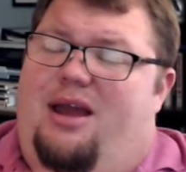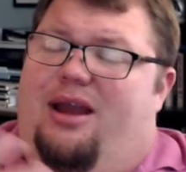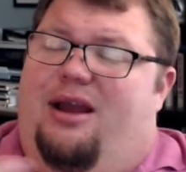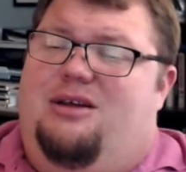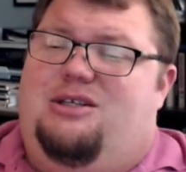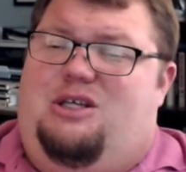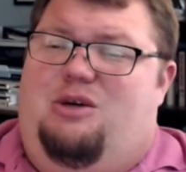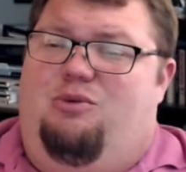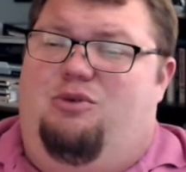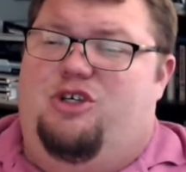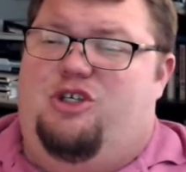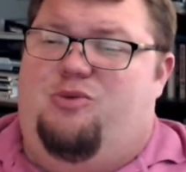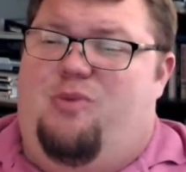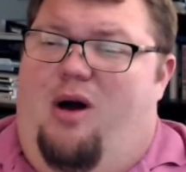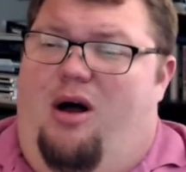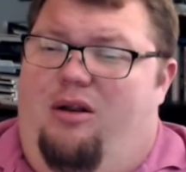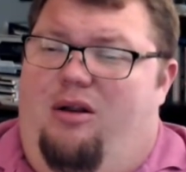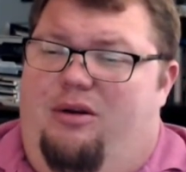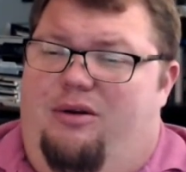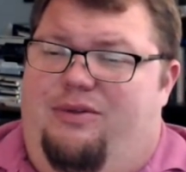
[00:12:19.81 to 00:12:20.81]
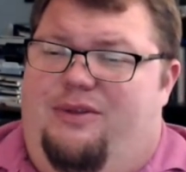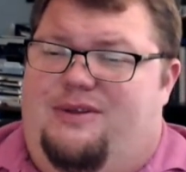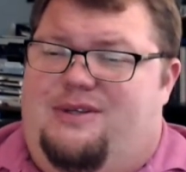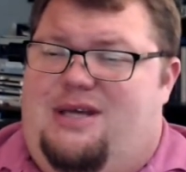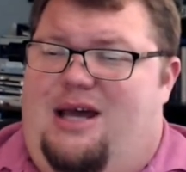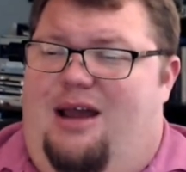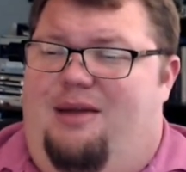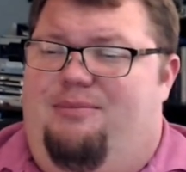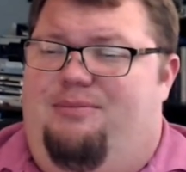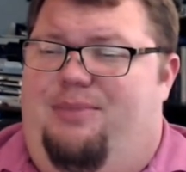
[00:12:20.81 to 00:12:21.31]
because they were smaller at the
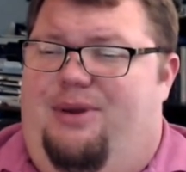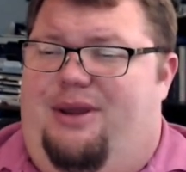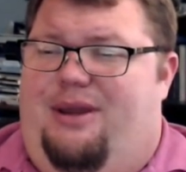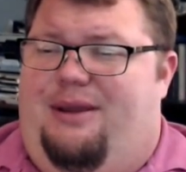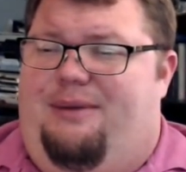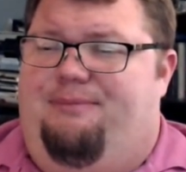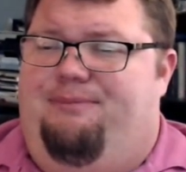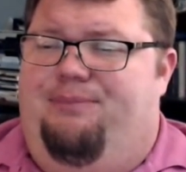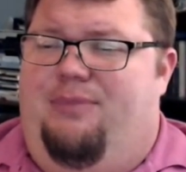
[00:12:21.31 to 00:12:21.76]
time being.